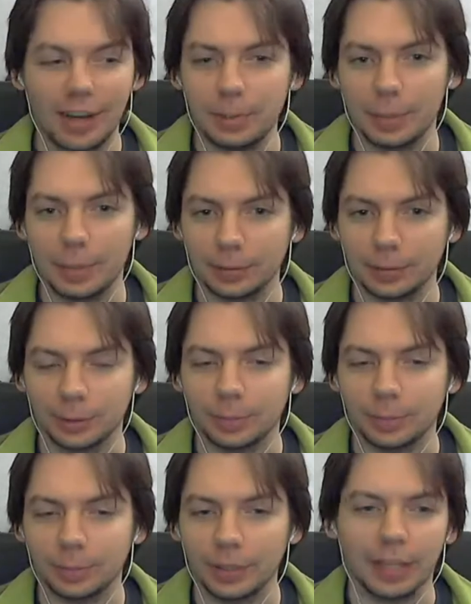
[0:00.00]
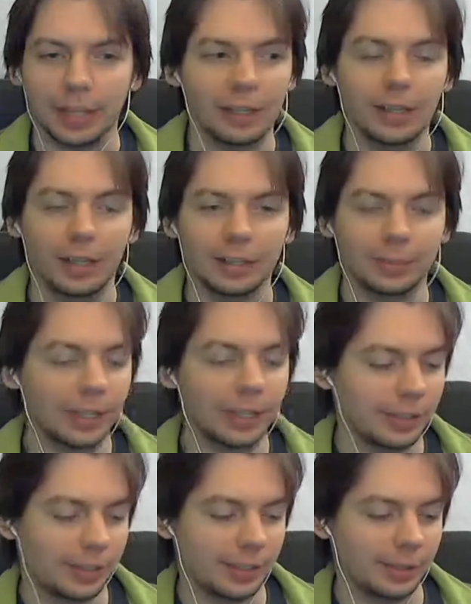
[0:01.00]
are people who play a lot
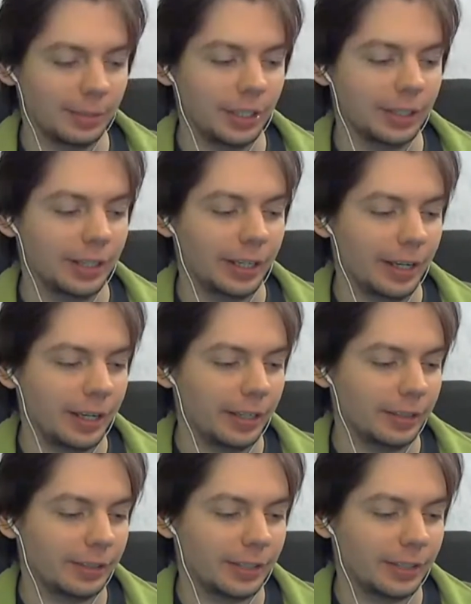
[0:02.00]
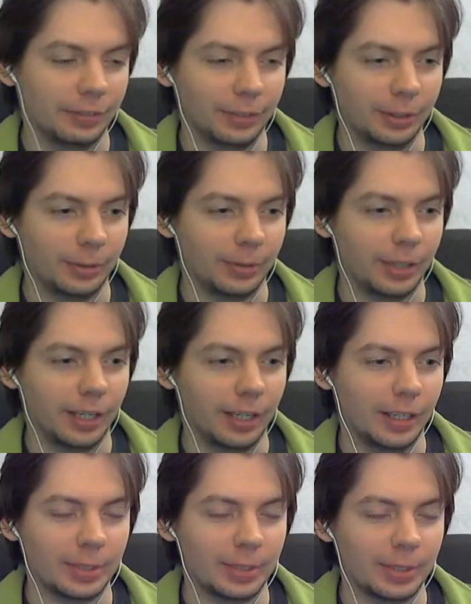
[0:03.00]
better than me, and I have no,
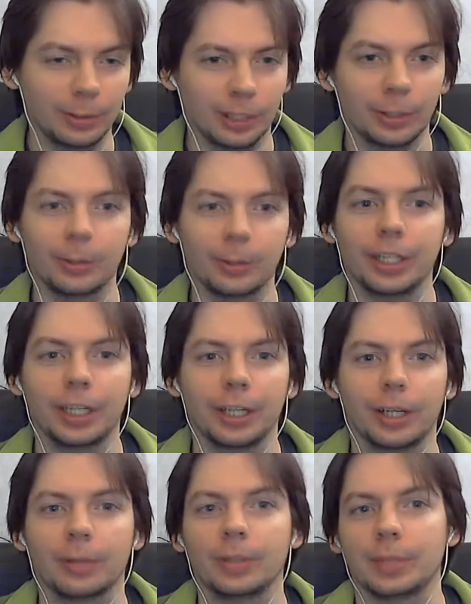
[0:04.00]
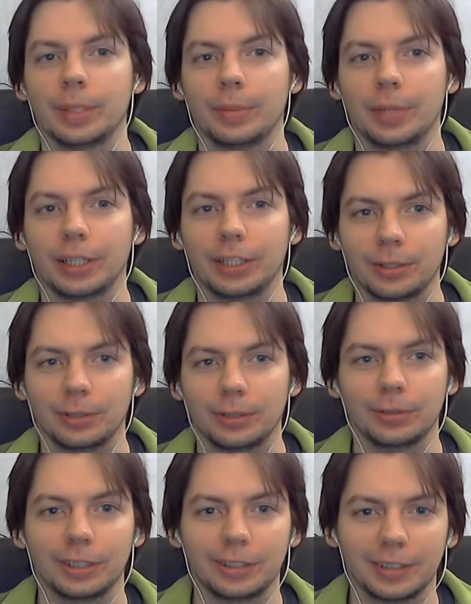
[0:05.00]
absolutely no idea how they manage to
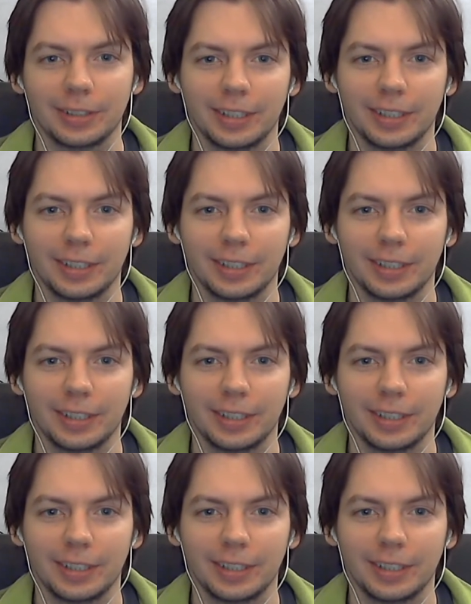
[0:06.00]
do this.